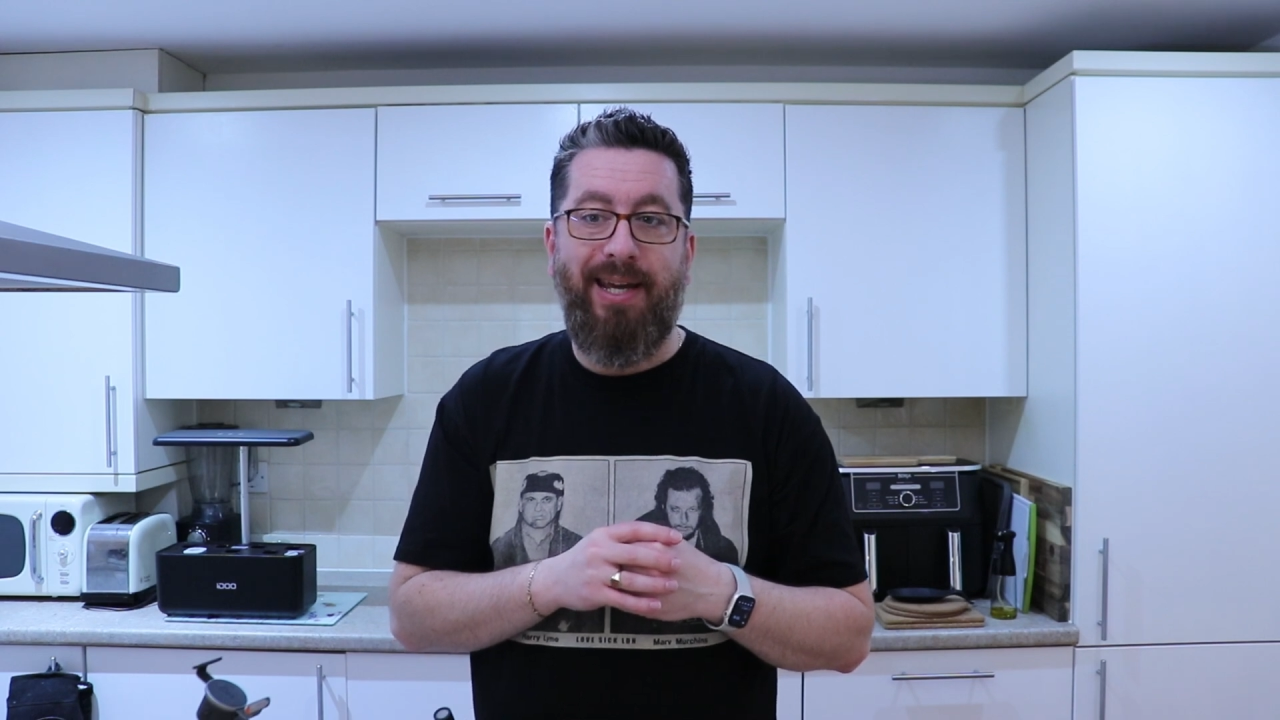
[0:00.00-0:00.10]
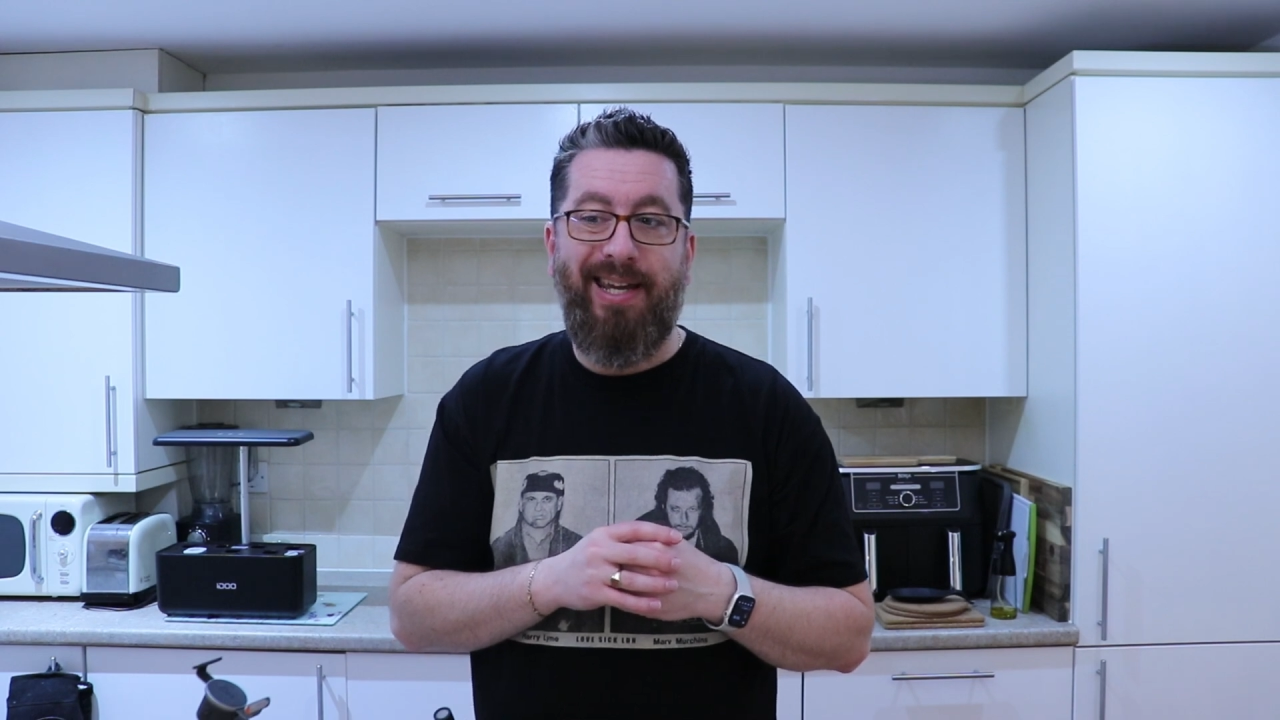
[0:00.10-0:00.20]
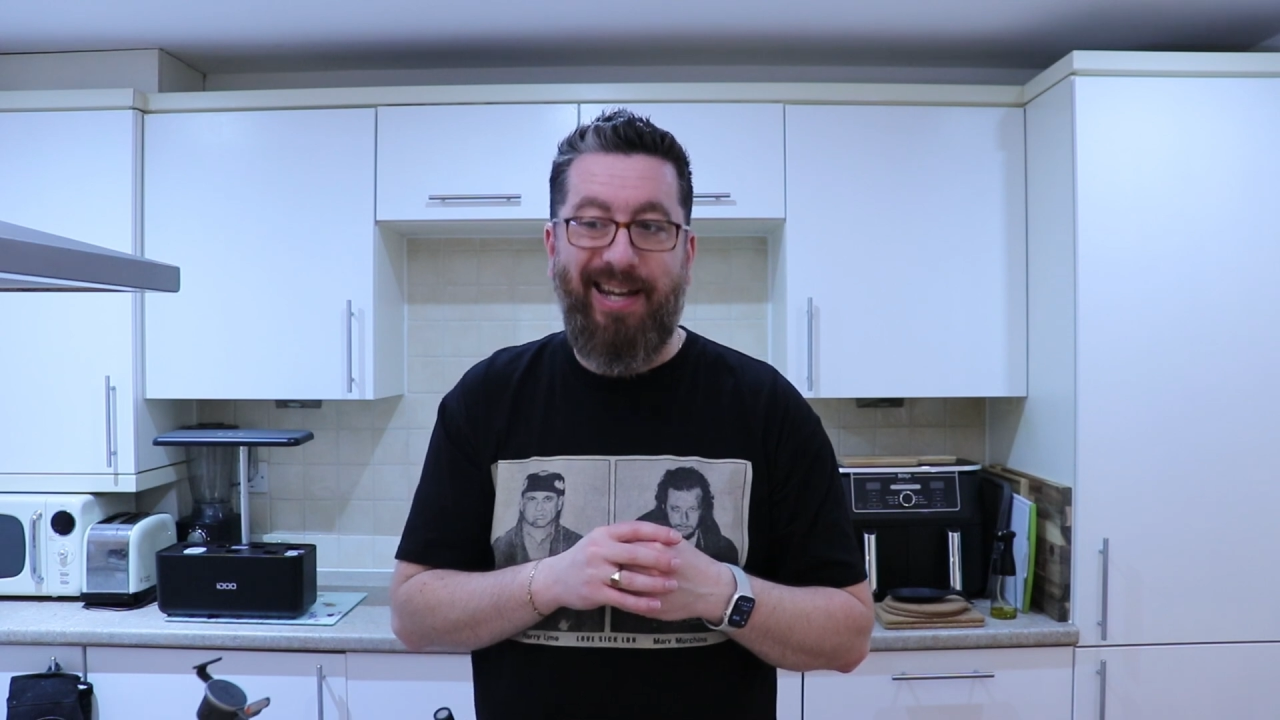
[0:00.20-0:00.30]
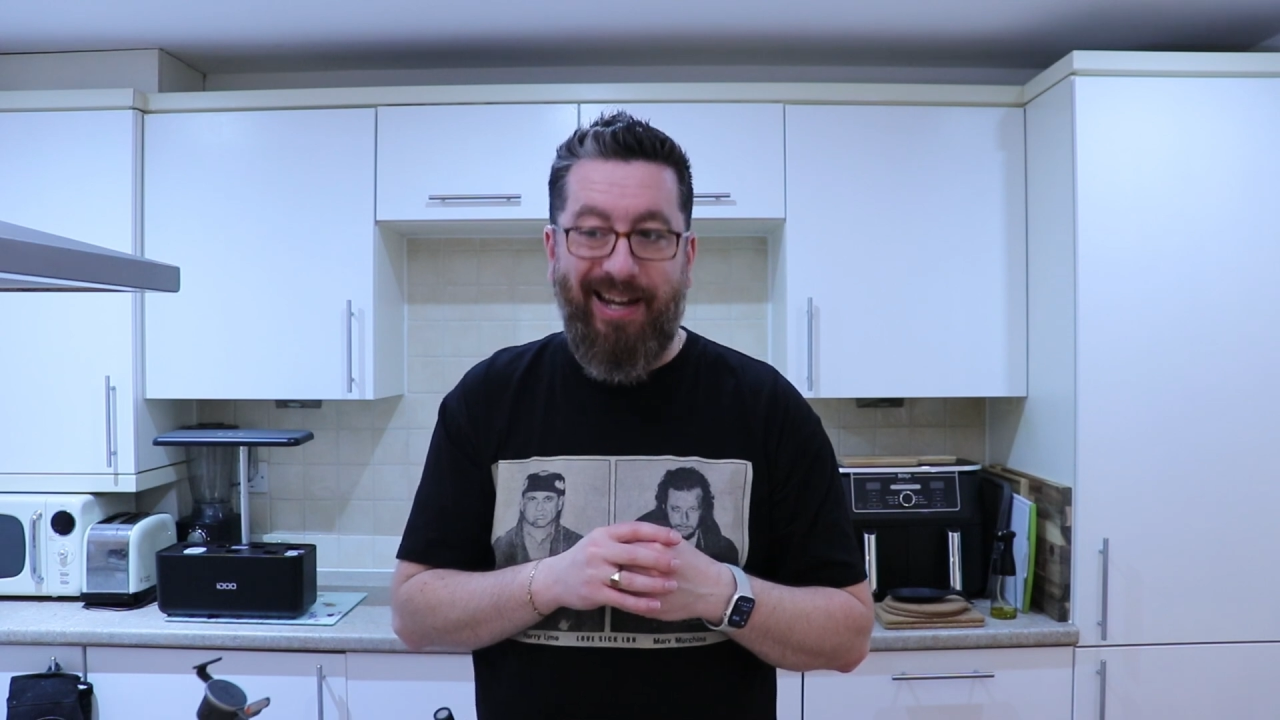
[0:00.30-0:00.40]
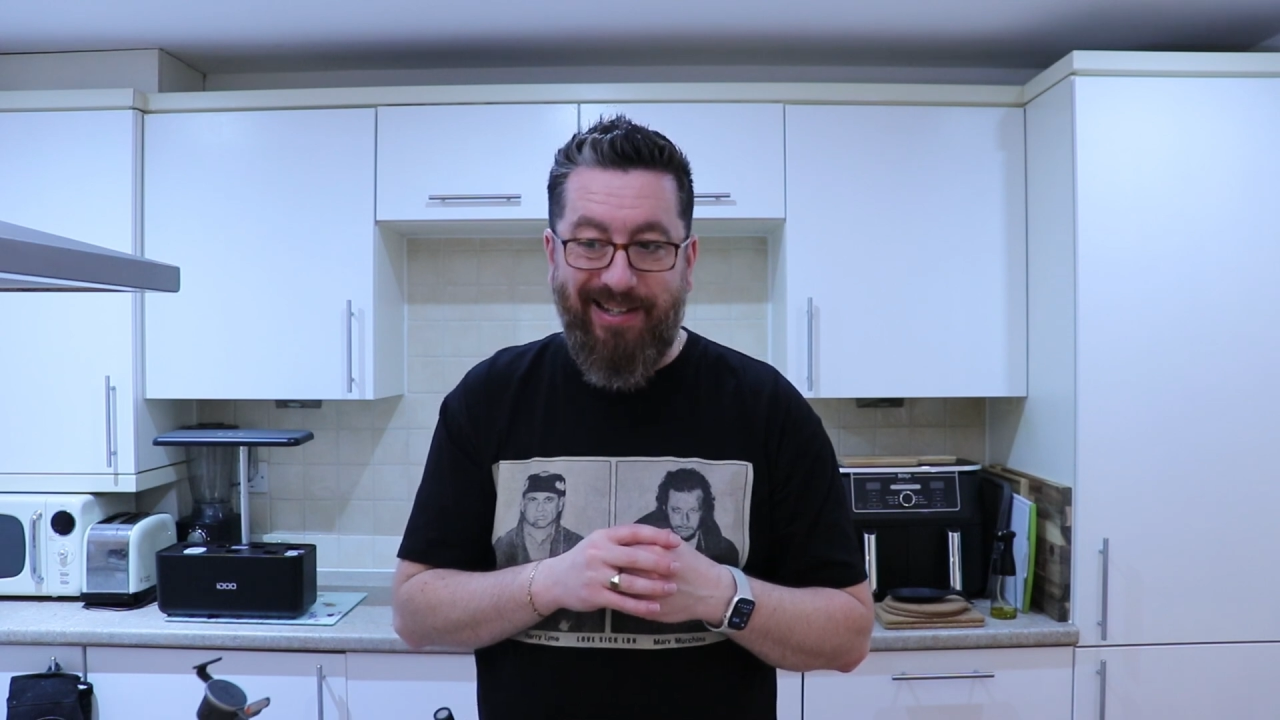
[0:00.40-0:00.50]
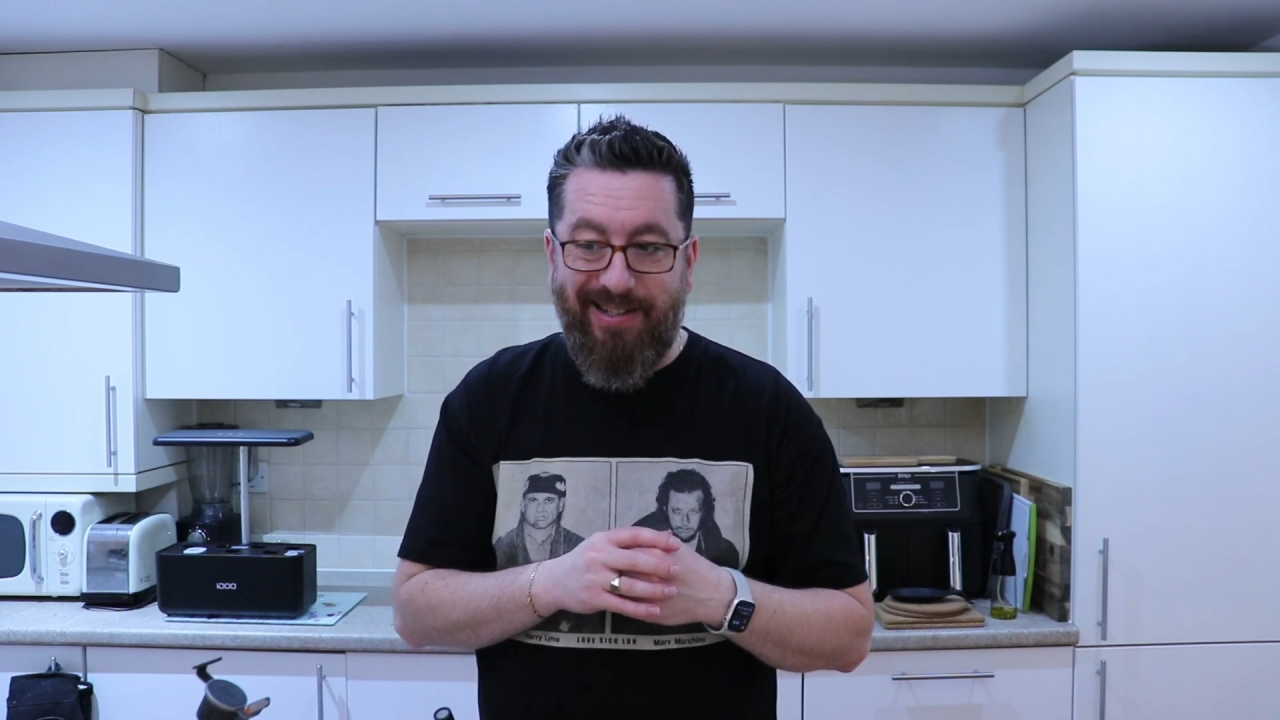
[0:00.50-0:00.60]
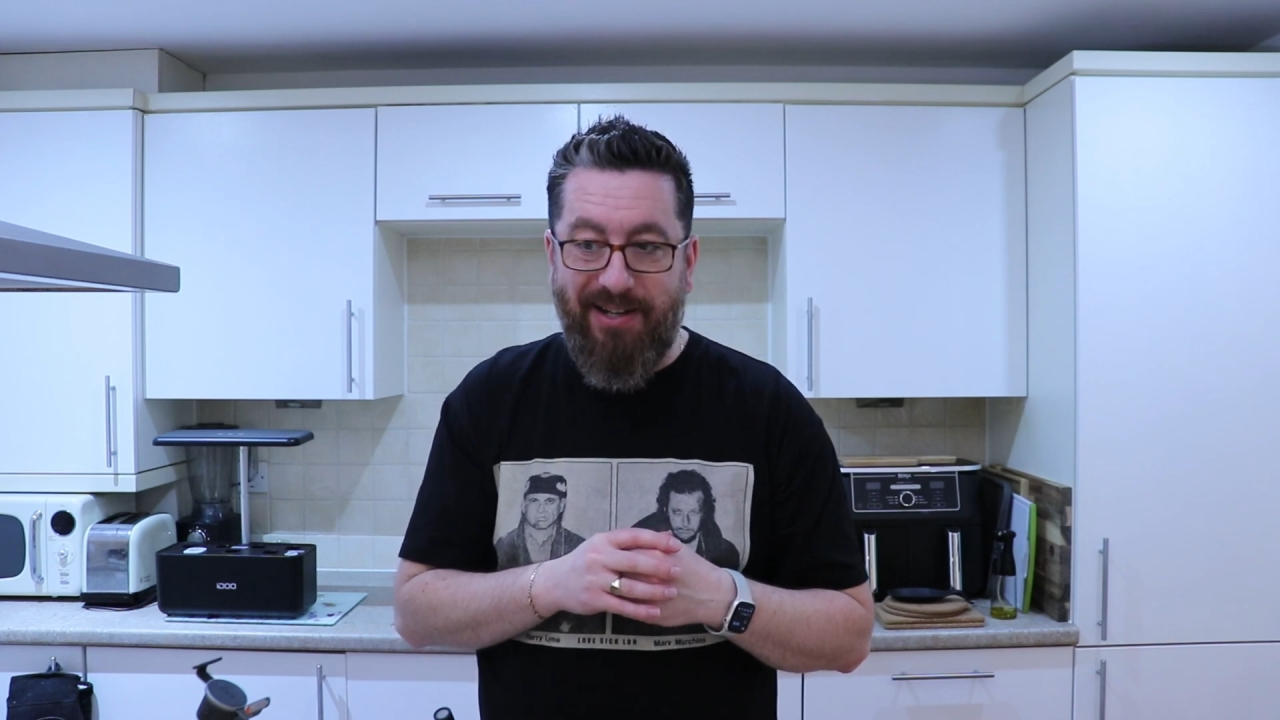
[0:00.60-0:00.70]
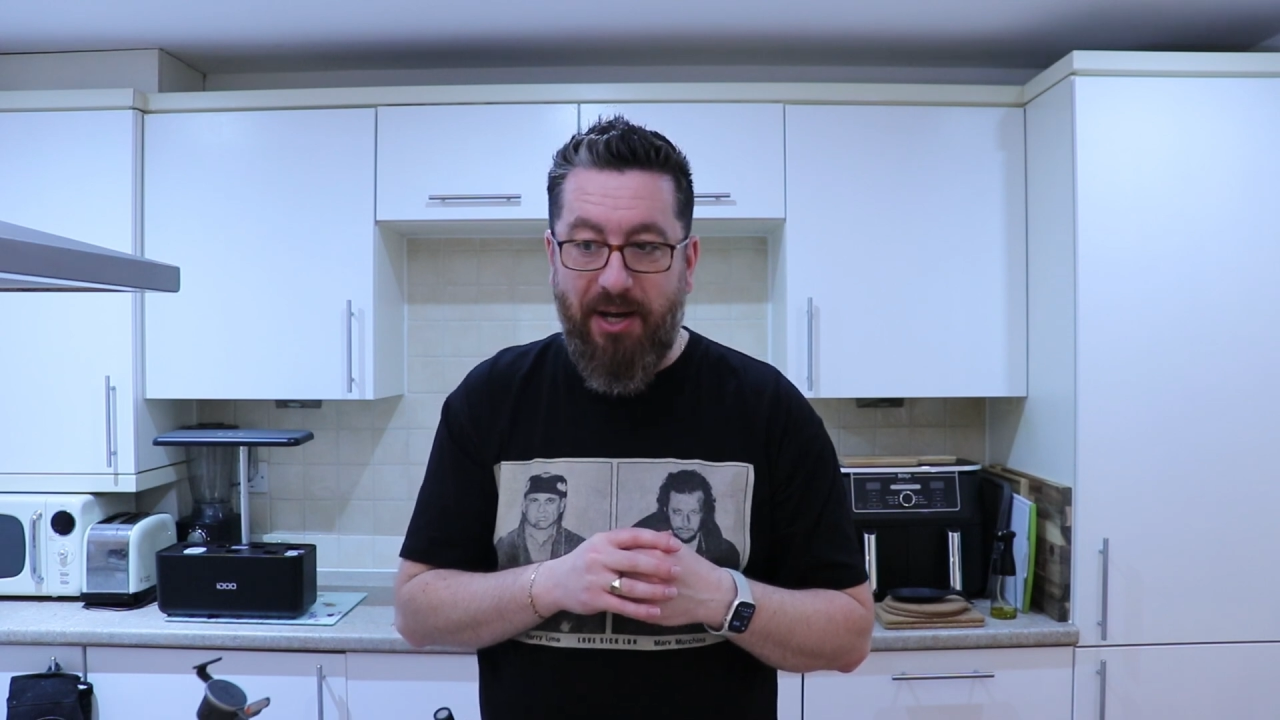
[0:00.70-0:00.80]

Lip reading: kit.